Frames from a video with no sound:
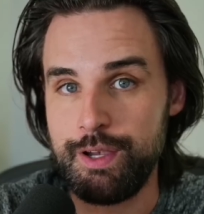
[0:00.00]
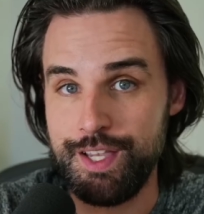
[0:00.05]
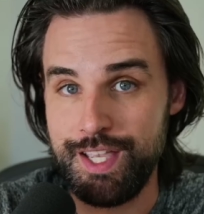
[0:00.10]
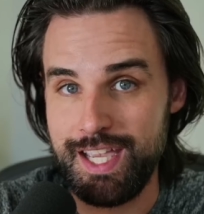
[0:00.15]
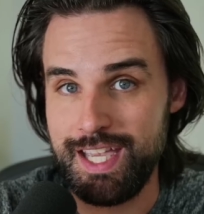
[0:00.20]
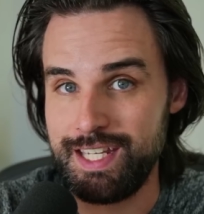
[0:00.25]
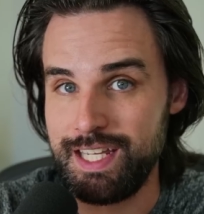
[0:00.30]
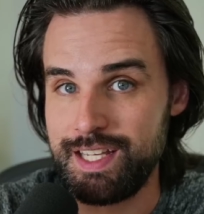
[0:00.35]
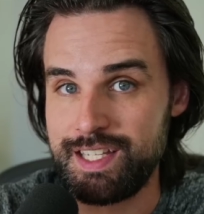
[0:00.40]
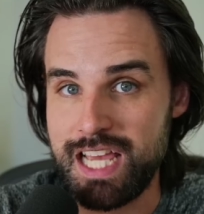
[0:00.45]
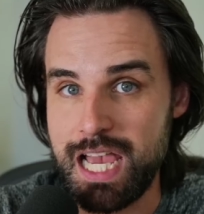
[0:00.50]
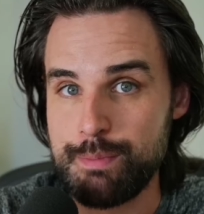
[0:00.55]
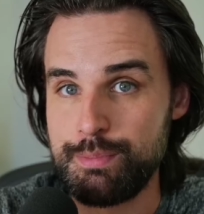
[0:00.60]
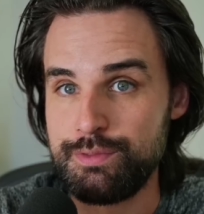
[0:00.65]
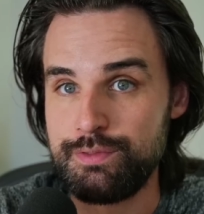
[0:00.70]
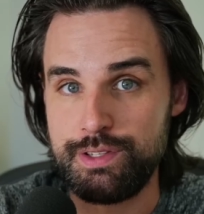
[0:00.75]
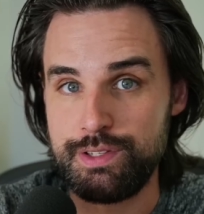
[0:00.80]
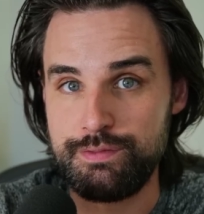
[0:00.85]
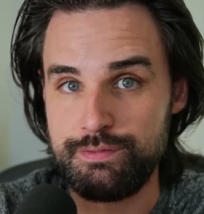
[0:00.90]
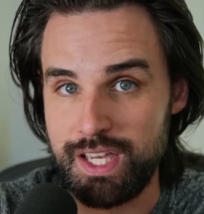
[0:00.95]
any type
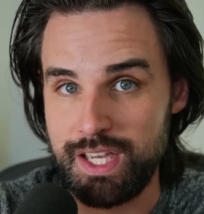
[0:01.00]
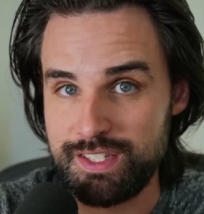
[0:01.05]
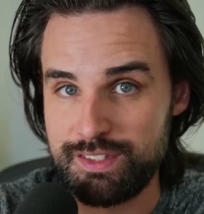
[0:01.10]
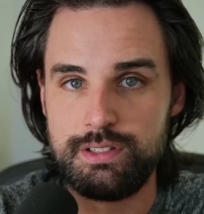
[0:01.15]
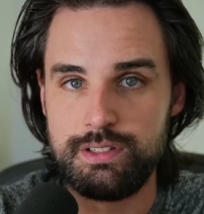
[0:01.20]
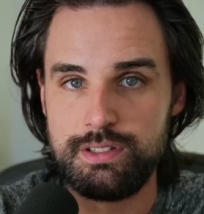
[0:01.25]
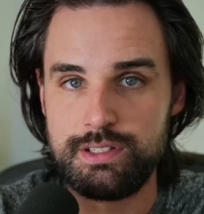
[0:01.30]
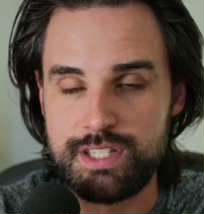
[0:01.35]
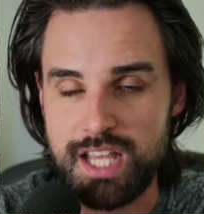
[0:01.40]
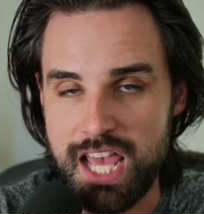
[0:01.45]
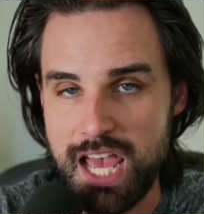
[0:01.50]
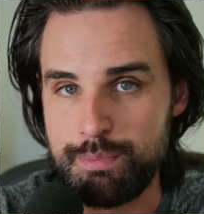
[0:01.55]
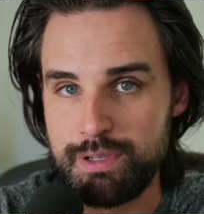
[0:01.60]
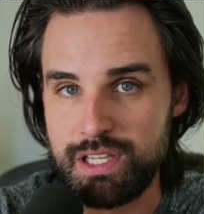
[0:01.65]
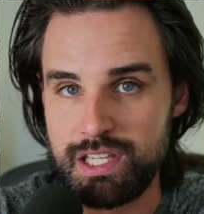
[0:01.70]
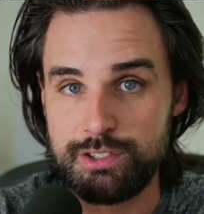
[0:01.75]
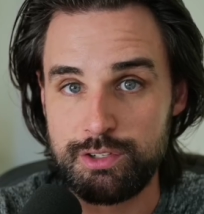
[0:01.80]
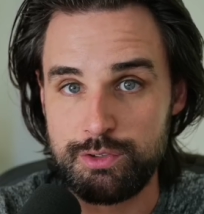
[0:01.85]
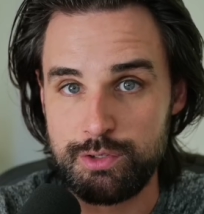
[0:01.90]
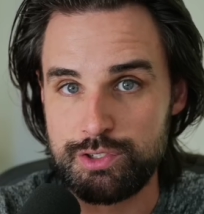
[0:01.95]
of investment, tapping
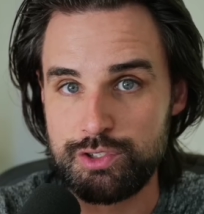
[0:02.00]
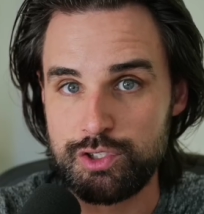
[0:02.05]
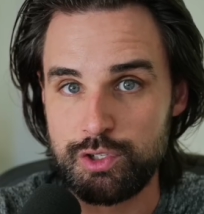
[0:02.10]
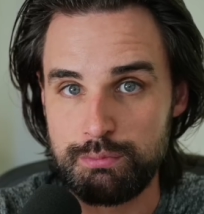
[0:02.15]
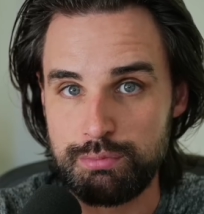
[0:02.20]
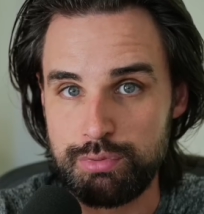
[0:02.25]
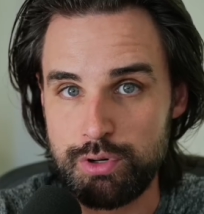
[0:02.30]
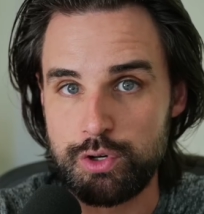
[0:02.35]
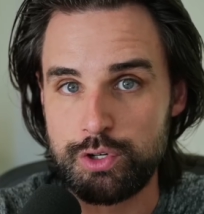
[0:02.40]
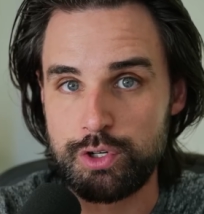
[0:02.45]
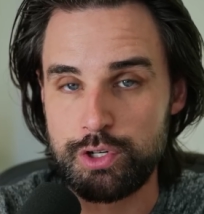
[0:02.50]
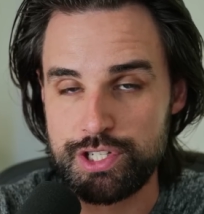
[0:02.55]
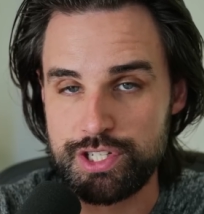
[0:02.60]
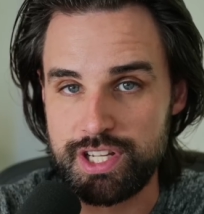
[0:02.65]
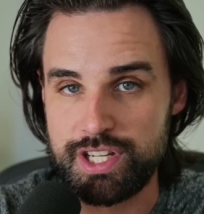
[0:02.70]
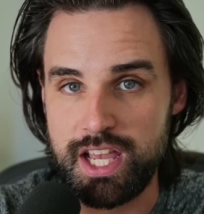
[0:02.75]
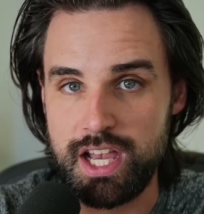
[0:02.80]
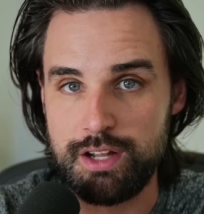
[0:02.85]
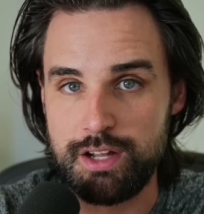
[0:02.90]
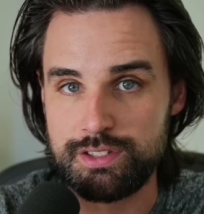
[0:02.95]
in traditional brokerage
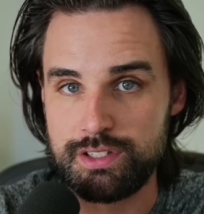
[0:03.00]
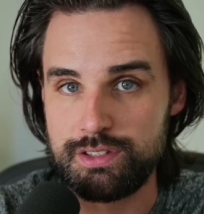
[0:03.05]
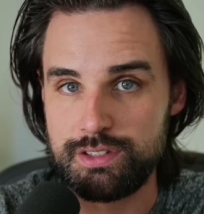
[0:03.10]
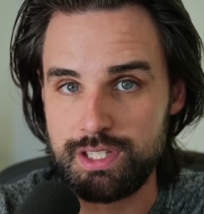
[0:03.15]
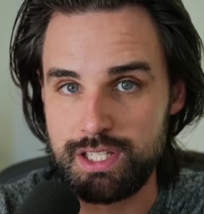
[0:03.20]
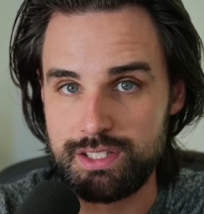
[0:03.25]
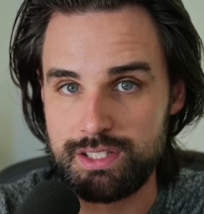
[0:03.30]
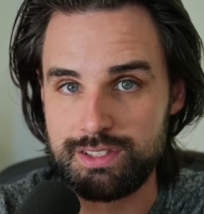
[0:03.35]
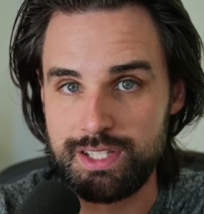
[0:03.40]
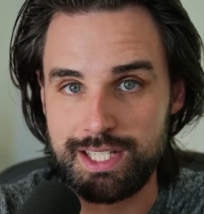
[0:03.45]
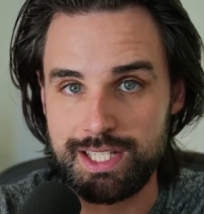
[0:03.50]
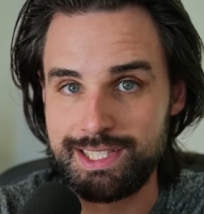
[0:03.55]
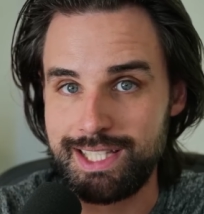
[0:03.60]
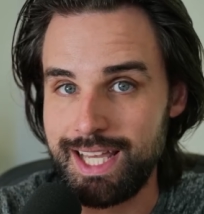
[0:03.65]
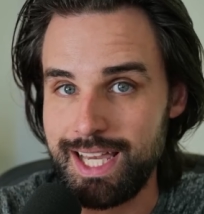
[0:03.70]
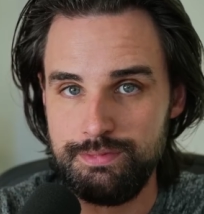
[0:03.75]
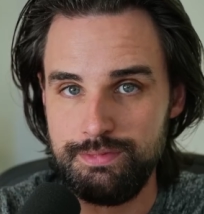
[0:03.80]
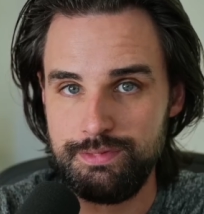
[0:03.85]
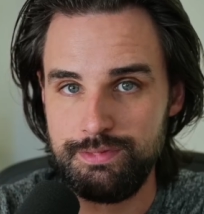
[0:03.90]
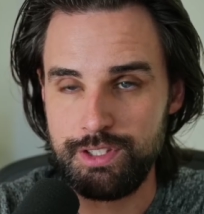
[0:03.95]
accounts and things like
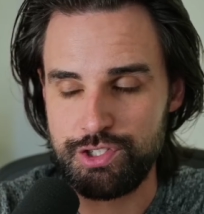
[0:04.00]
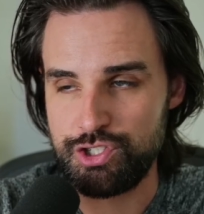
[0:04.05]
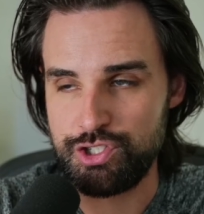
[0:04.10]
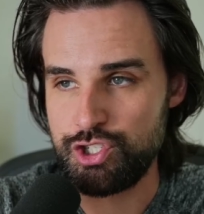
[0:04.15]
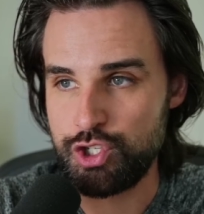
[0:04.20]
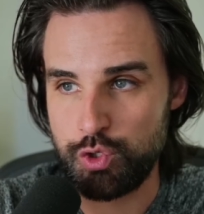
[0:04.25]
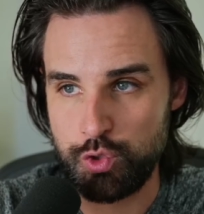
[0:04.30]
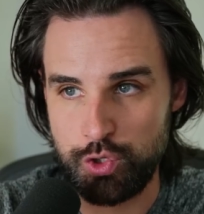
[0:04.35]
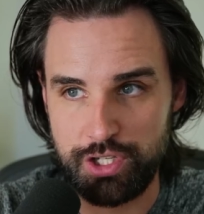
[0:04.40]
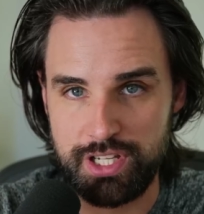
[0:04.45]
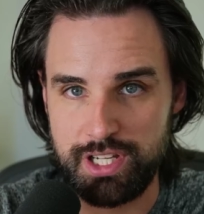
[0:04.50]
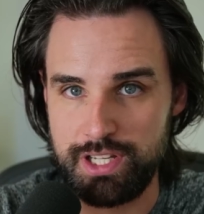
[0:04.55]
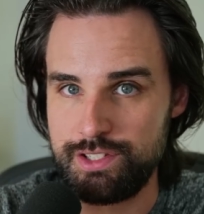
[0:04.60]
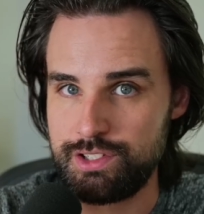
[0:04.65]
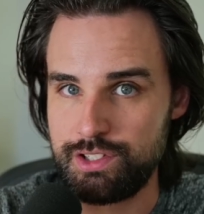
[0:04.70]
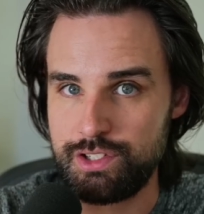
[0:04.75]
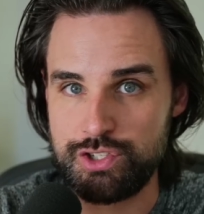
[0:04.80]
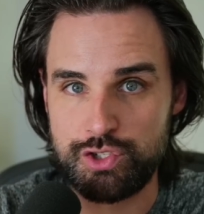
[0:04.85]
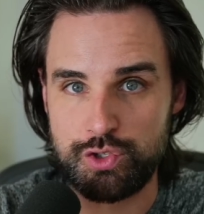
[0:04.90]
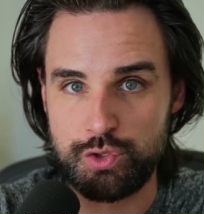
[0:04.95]
that. There's trillions
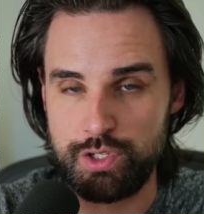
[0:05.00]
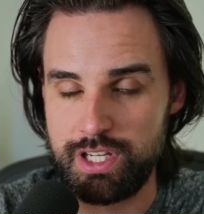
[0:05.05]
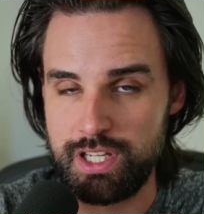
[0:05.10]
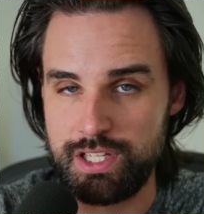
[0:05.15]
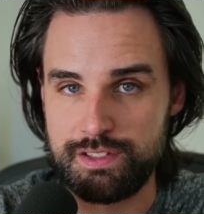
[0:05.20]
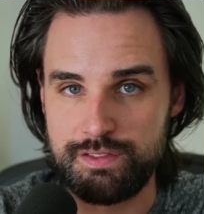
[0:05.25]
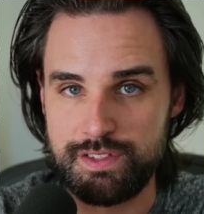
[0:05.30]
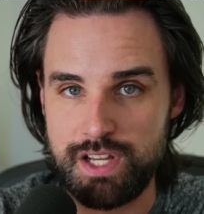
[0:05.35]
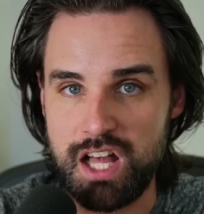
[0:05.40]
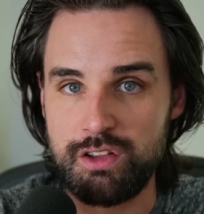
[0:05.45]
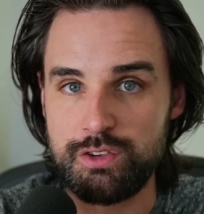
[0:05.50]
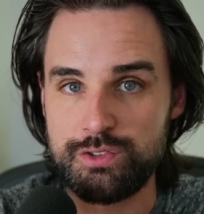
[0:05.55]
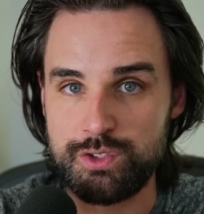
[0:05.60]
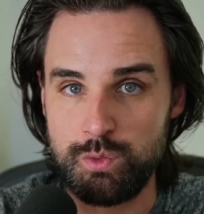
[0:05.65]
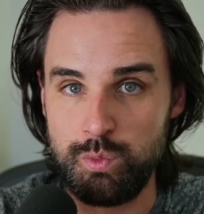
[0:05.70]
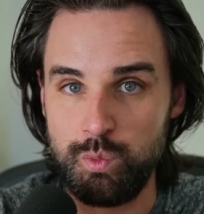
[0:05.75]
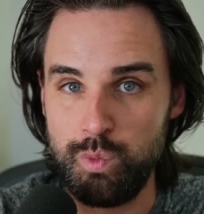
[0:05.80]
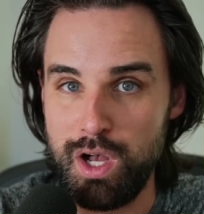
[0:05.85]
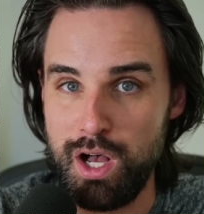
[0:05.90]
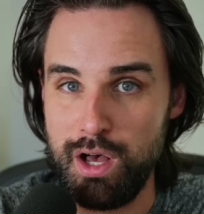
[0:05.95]
and trillions of dollars
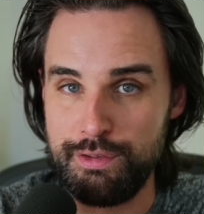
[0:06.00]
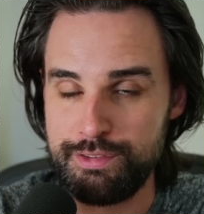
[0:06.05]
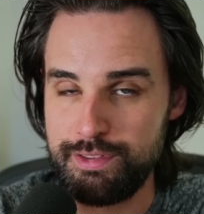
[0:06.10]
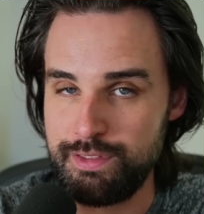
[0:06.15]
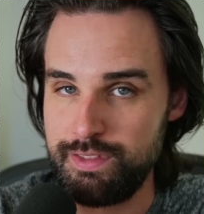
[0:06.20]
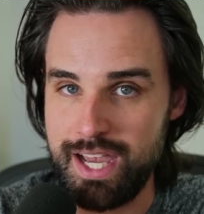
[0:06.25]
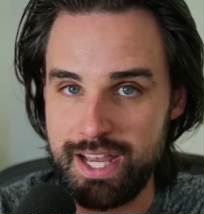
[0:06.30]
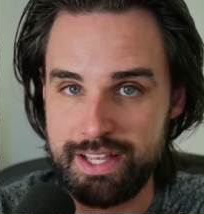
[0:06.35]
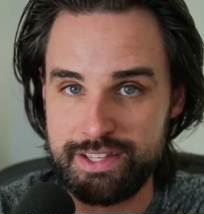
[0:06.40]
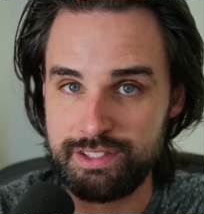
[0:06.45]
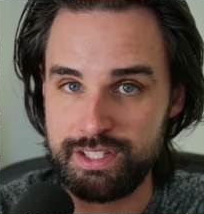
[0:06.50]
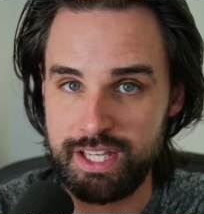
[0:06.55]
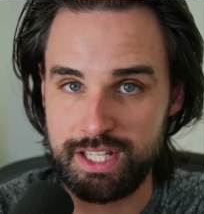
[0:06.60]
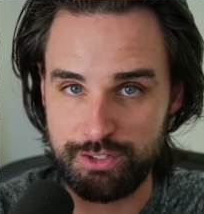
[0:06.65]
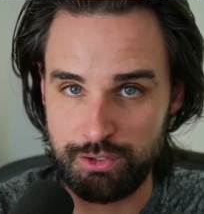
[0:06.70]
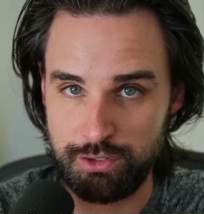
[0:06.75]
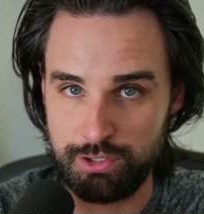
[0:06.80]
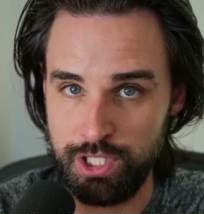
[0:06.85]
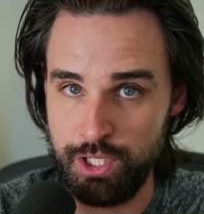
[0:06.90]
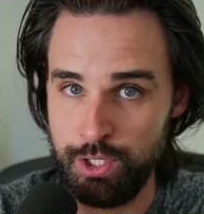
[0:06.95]
in wealth in that
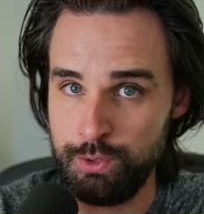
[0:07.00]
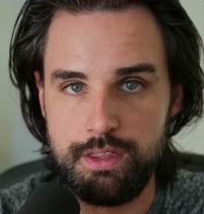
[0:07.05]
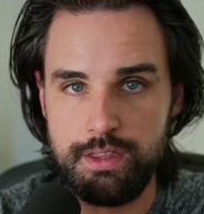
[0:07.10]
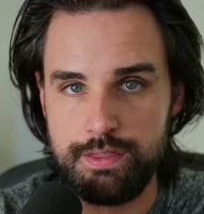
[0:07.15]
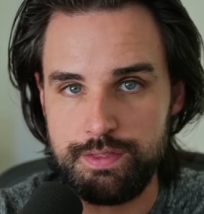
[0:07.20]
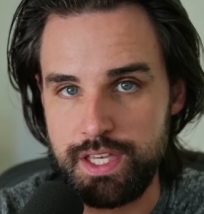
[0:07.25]
sector alone.